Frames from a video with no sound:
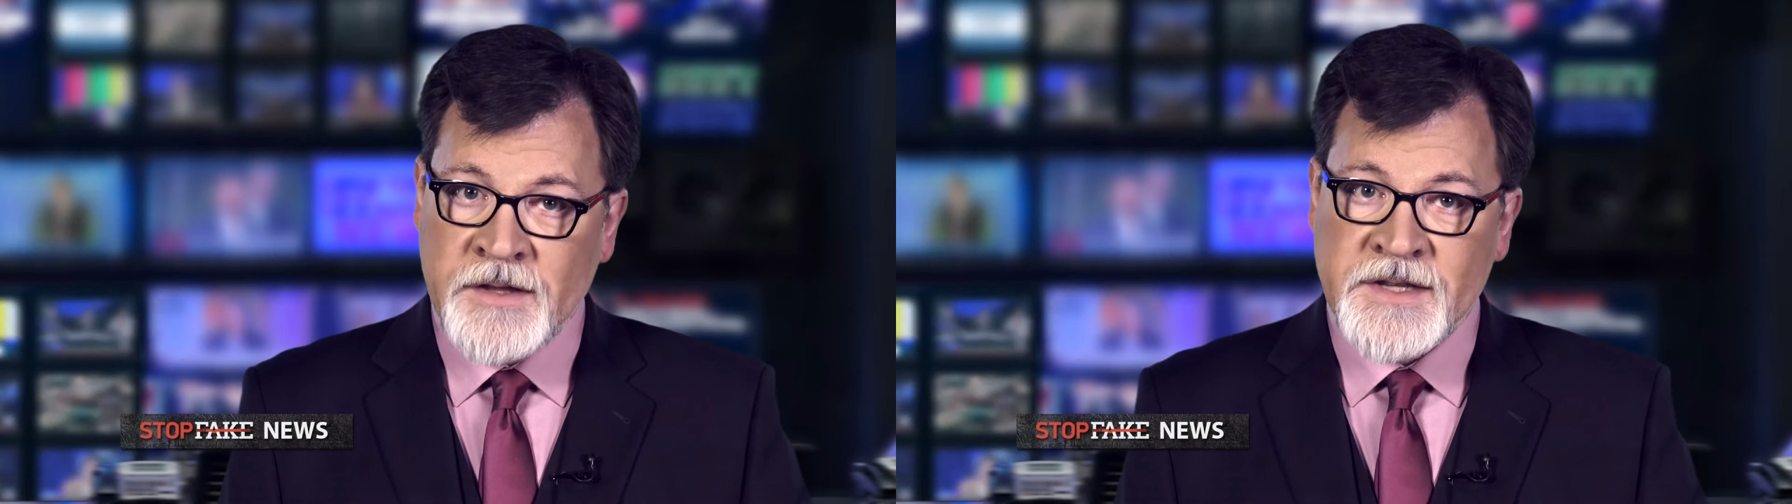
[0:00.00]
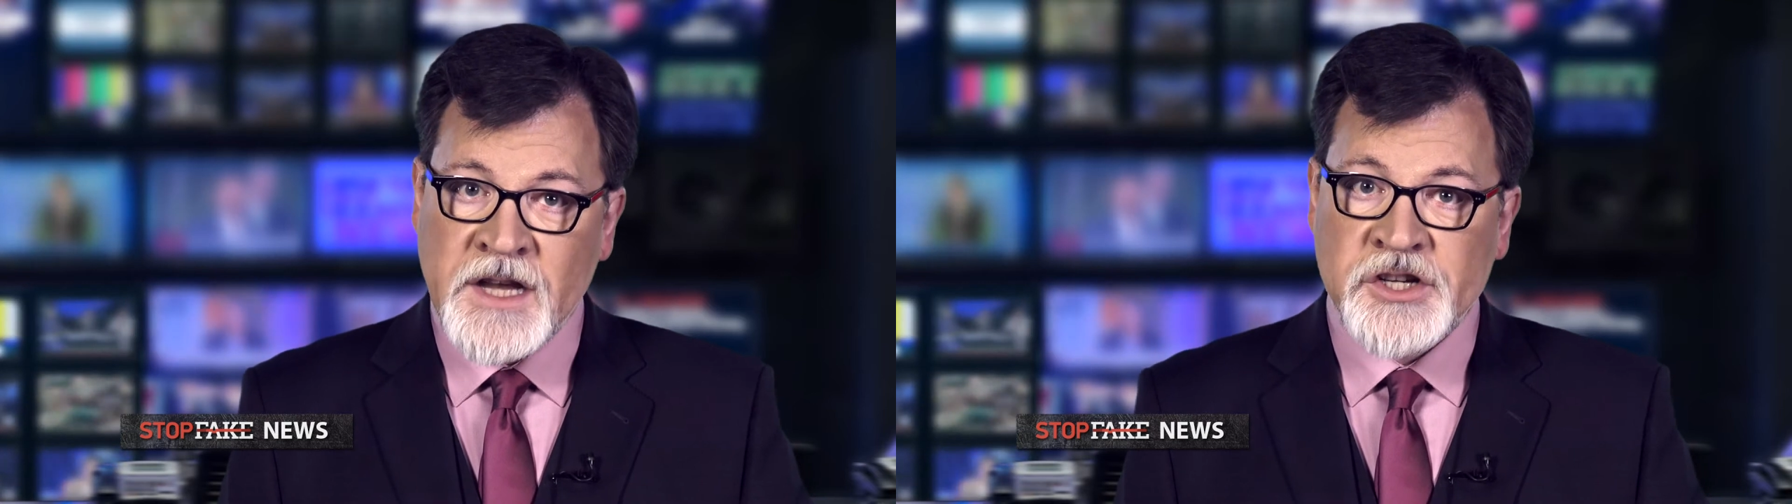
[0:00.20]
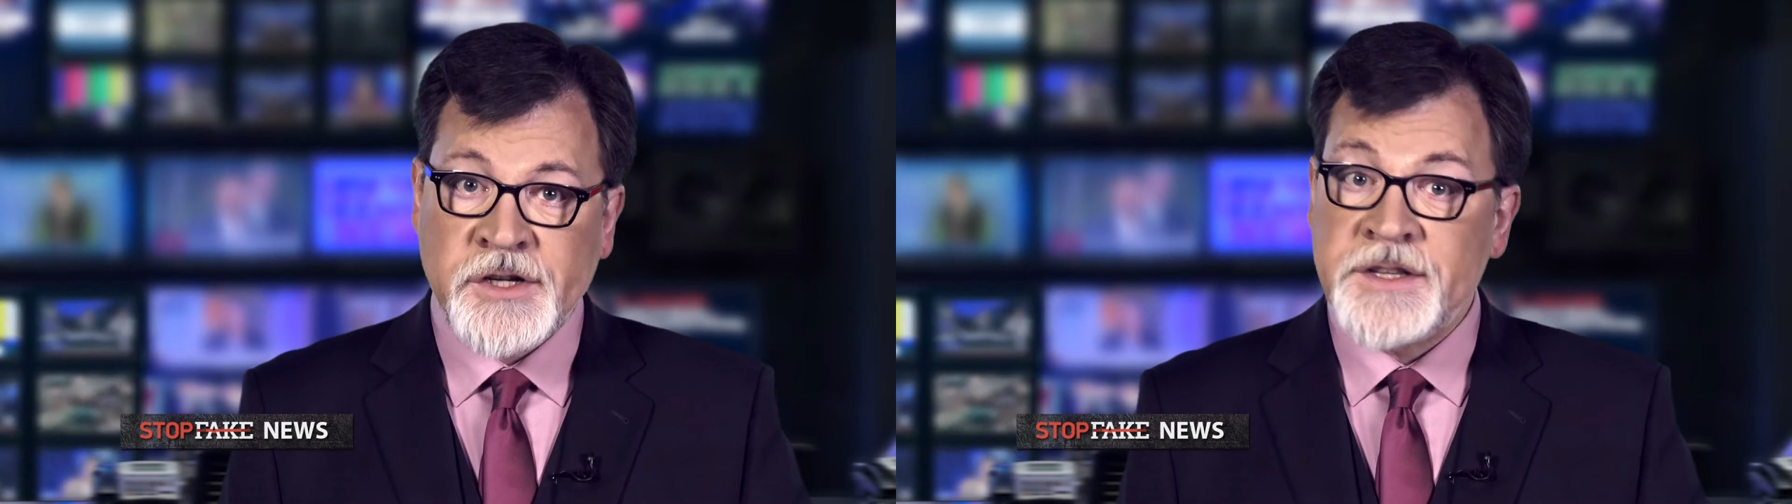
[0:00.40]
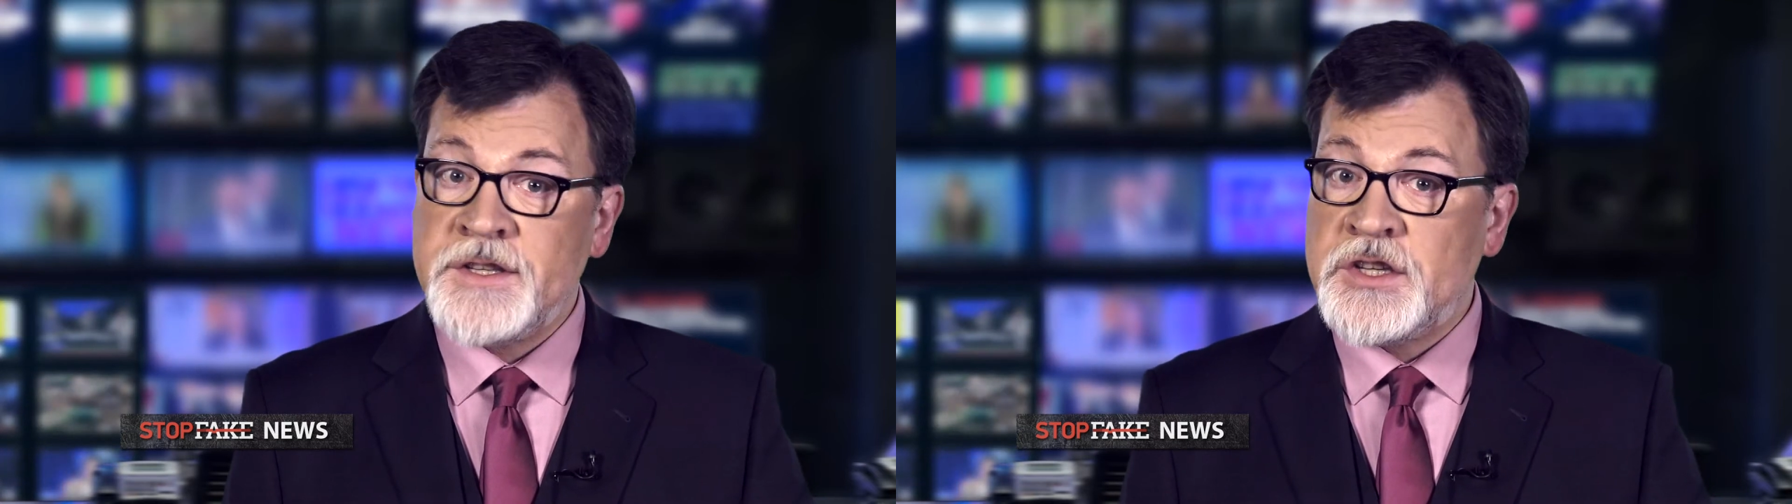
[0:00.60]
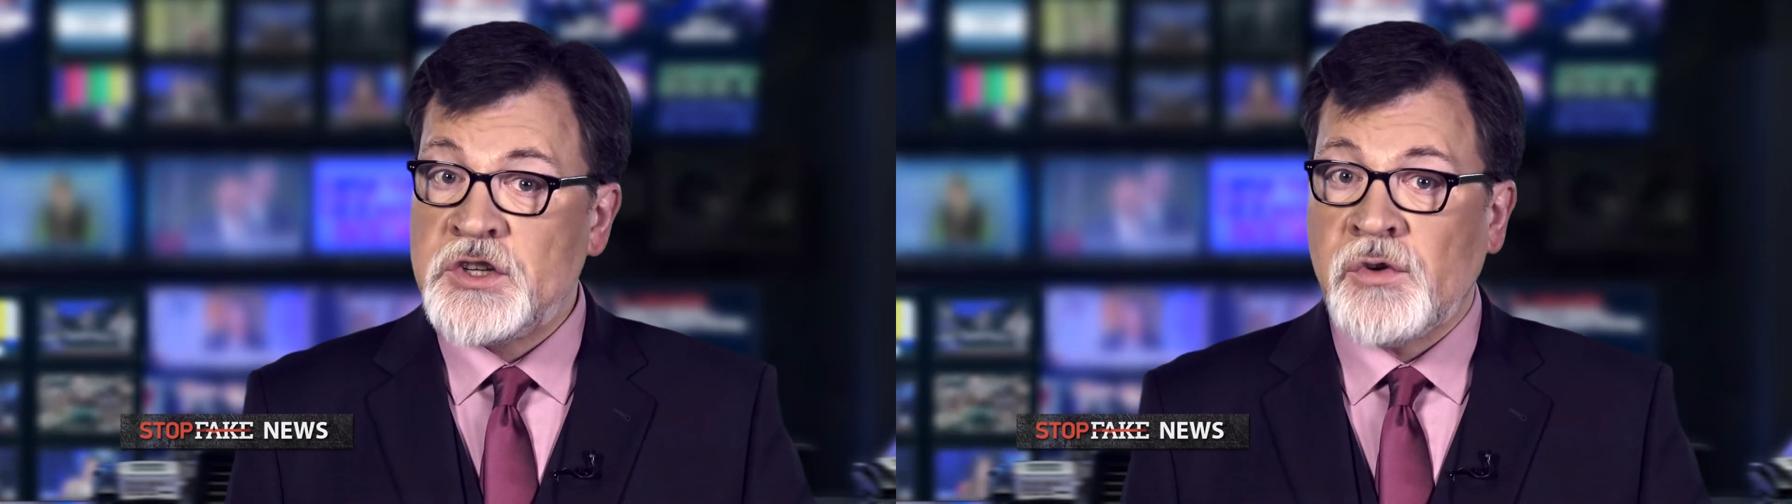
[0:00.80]
section is
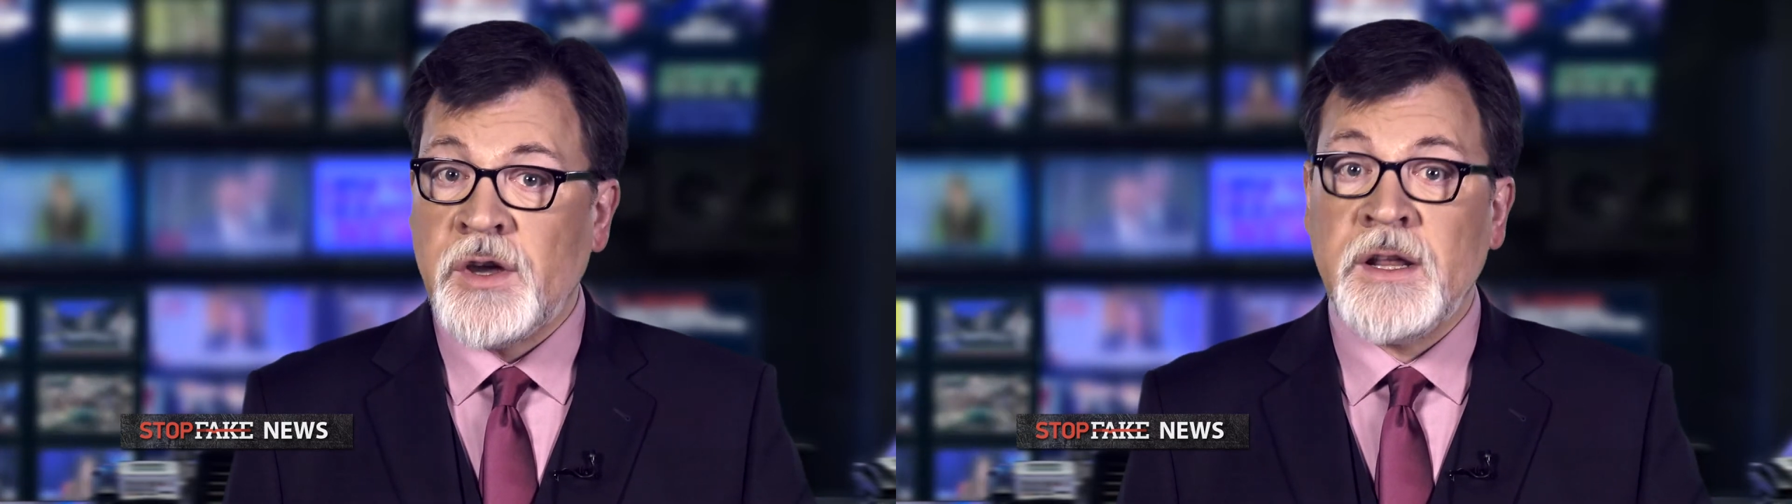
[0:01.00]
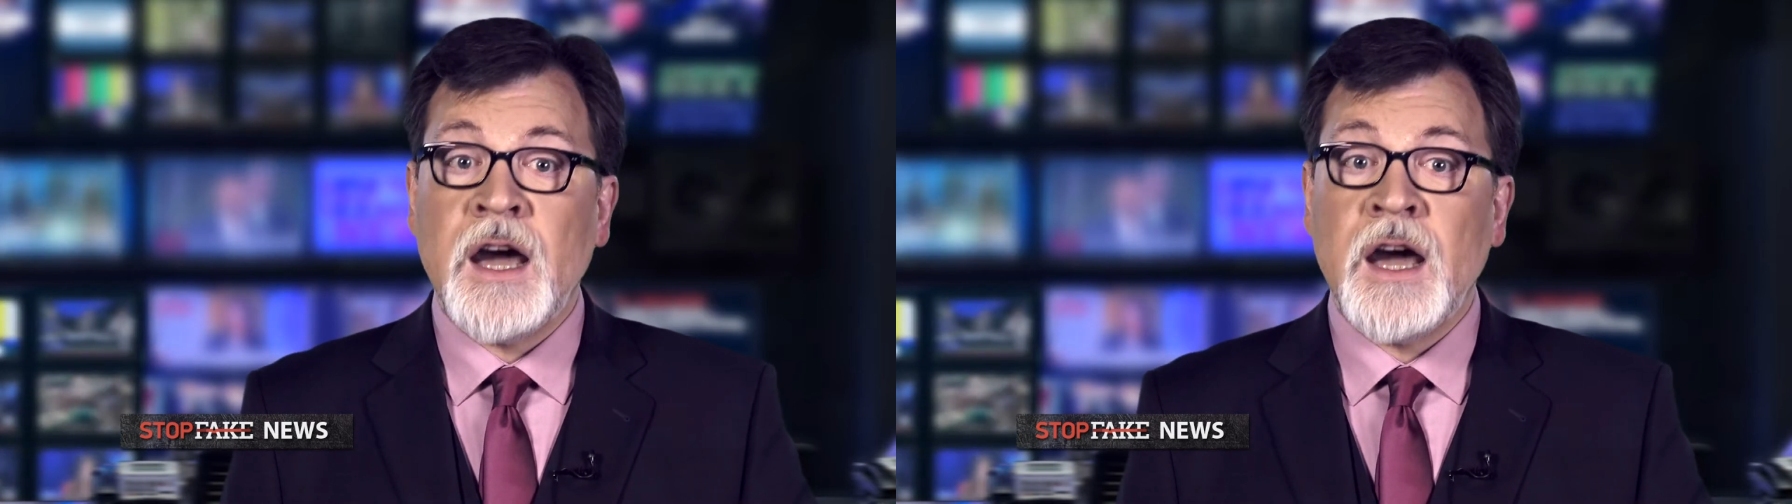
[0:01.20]
destroyed,